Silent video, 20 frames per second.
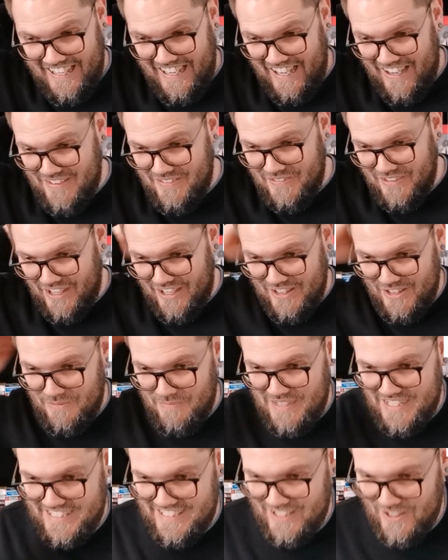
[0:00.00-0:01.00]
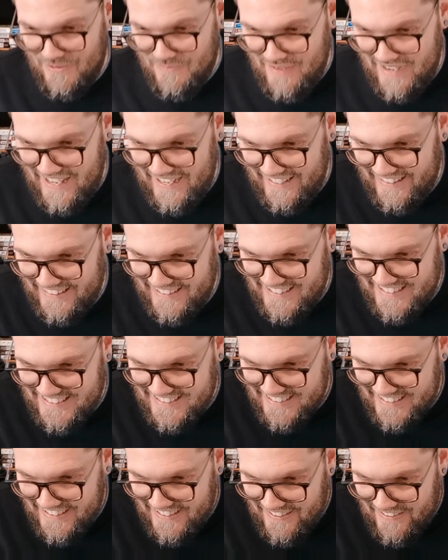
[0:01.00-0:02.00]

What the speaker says: I'm going to be so bad at this.